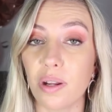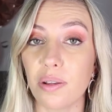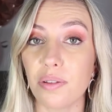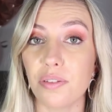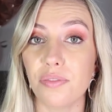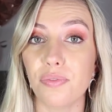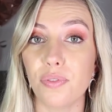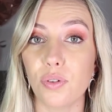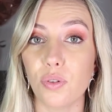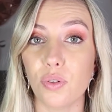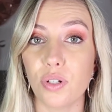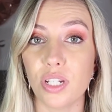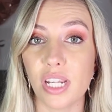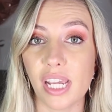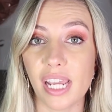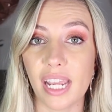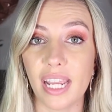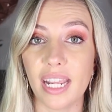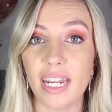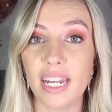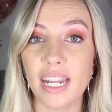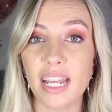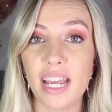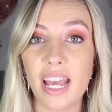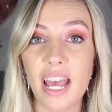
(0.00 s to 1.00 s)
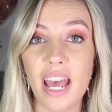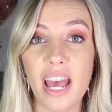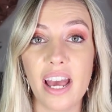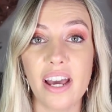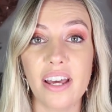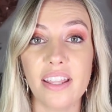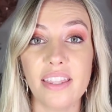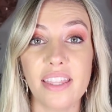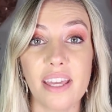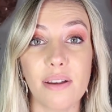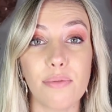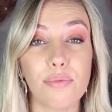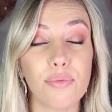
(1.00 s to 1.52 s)
when I was 14,
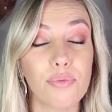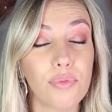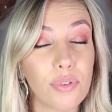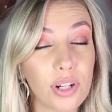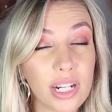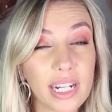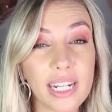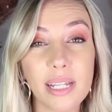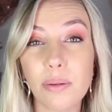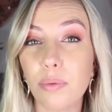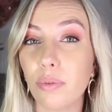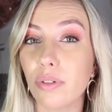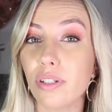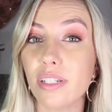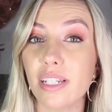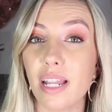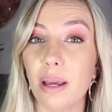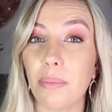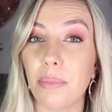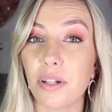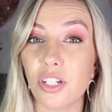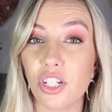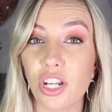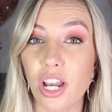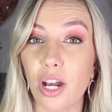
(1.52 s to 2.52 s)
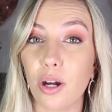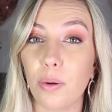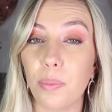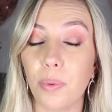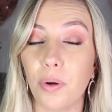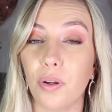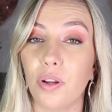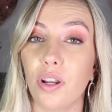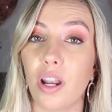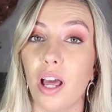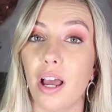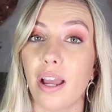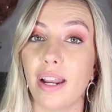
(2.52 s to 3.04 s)
there really wasn't that much help
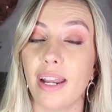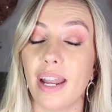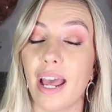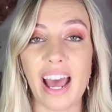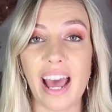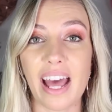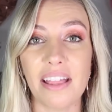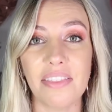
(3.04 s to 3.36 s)
online,